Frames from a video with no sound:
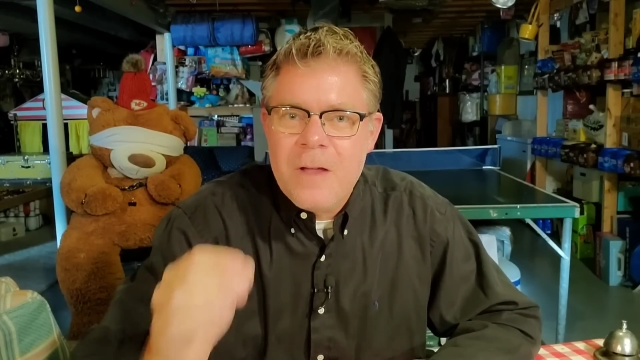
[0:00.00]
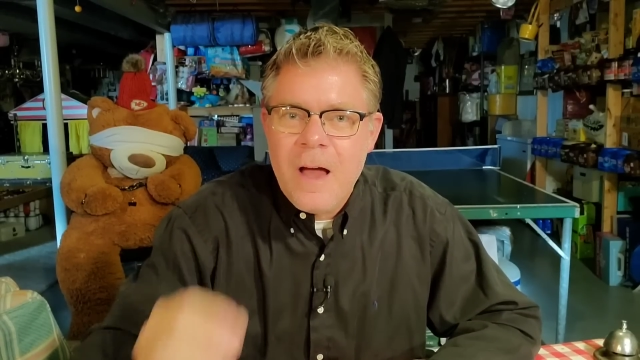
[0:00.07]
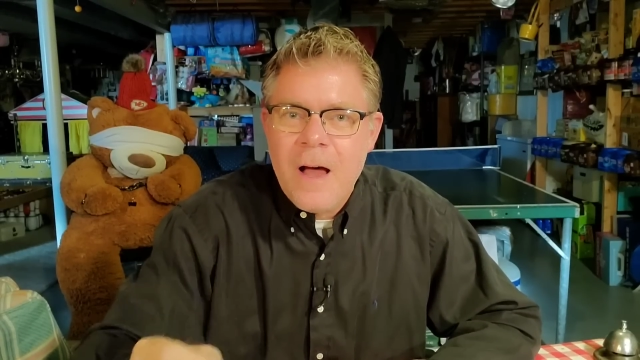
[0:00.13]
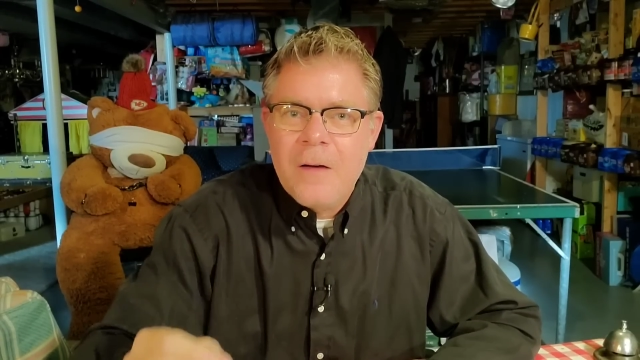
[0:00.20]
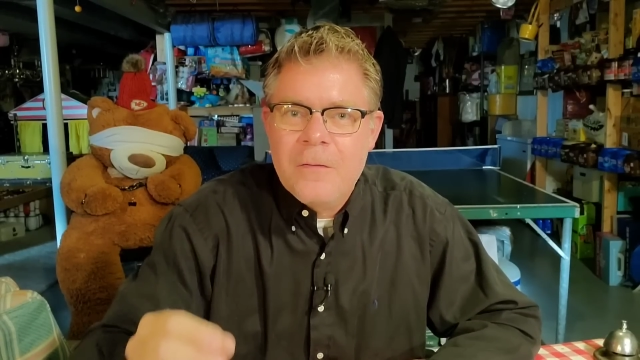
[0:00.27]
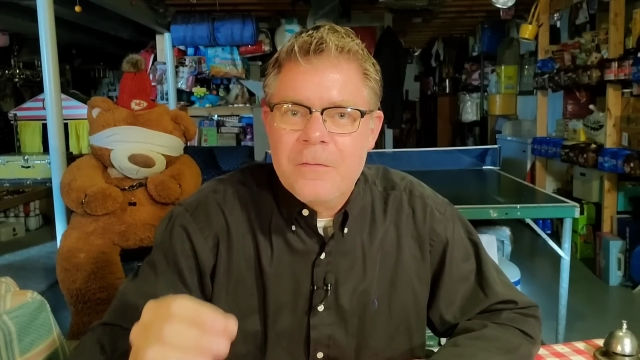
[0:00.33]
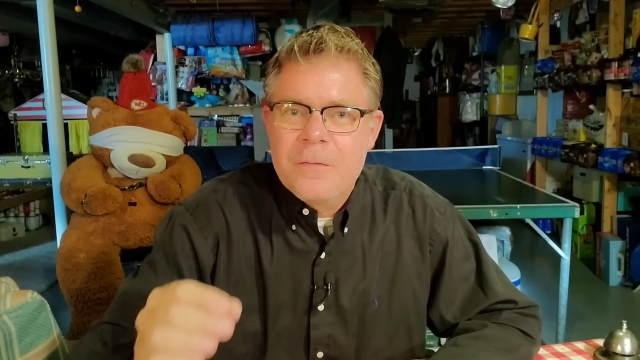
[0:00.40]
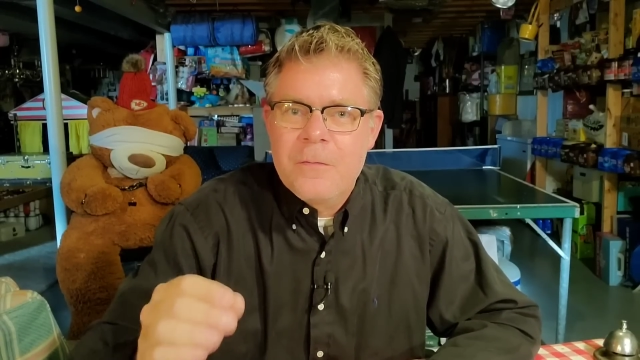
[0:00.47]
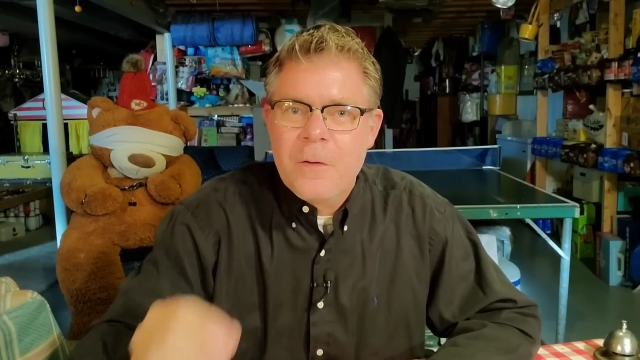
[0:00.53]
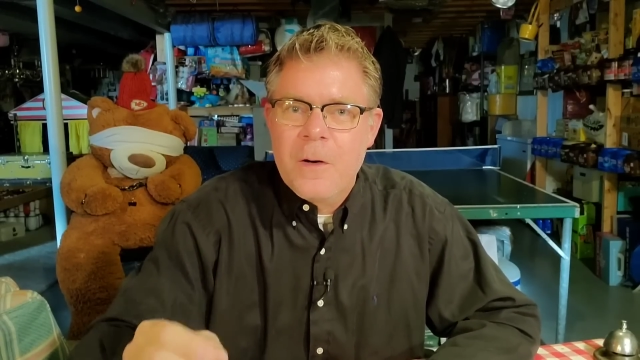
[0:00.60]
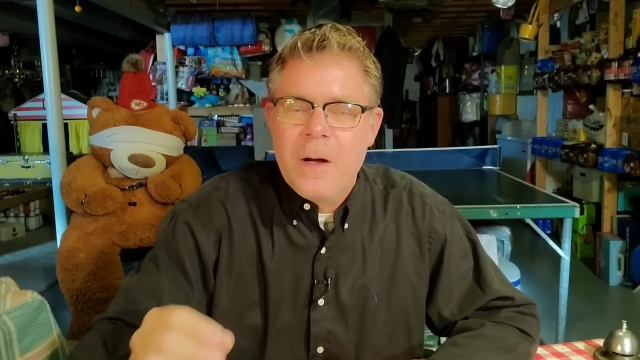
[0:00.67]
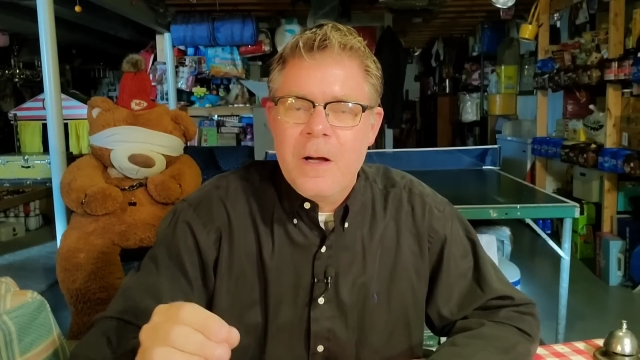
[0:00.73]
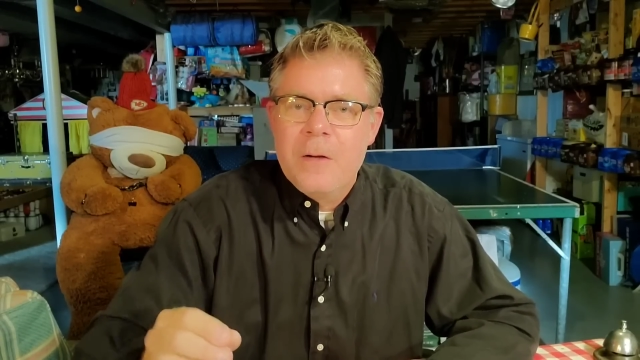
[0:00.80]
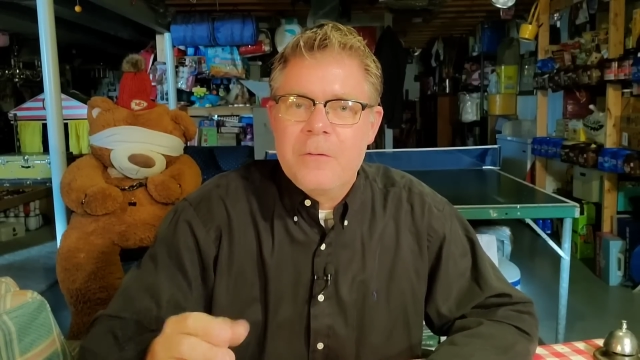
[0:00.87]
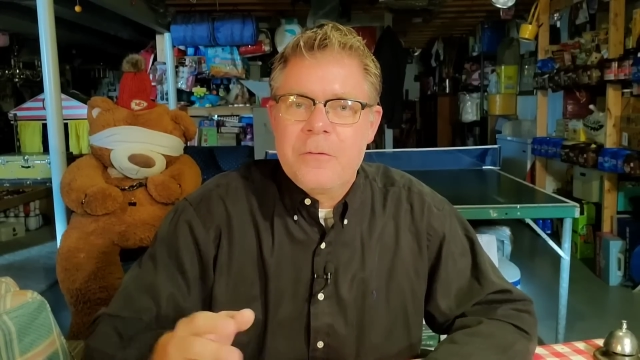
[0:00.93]
tough
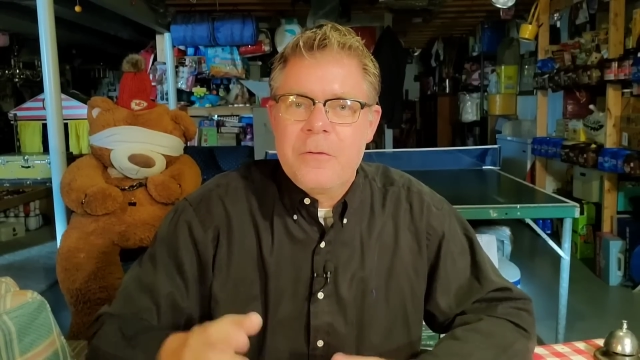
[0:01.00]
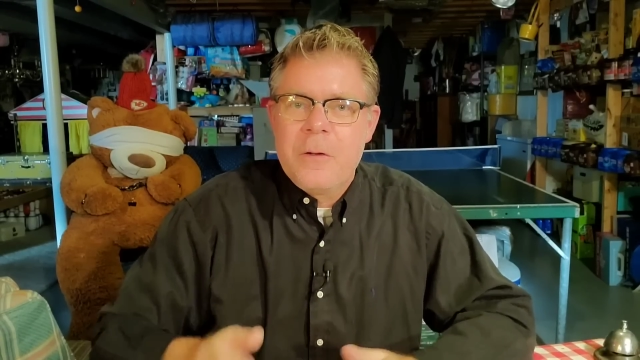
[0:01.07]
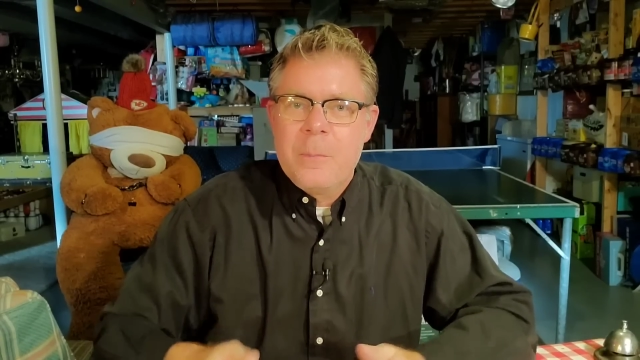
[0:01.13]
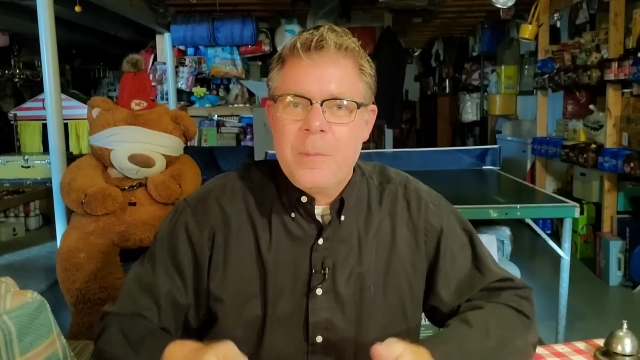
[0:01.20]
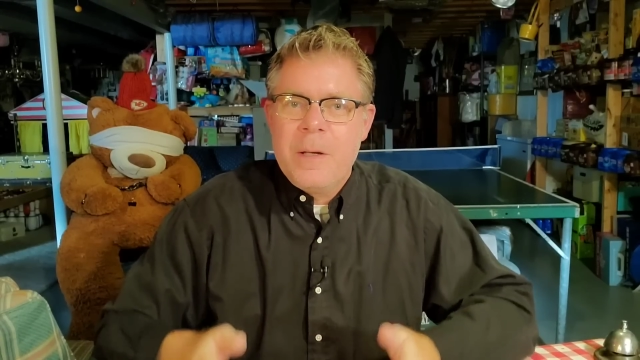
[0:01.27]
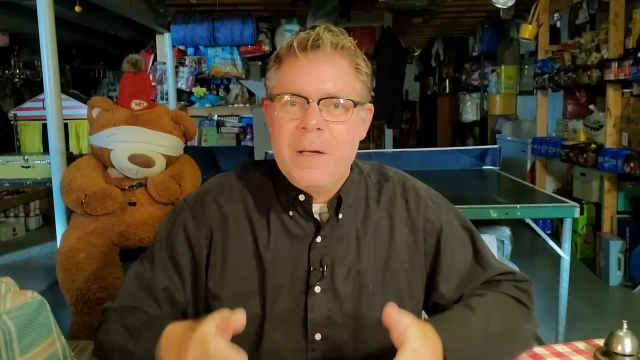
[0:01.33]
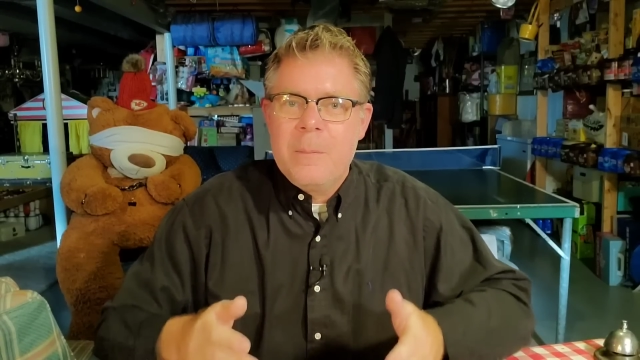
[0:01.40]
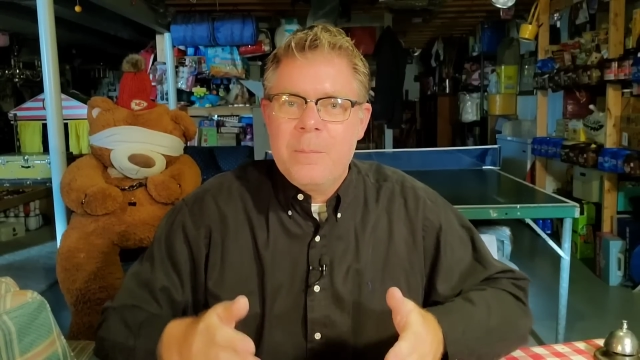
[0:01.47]
for us to be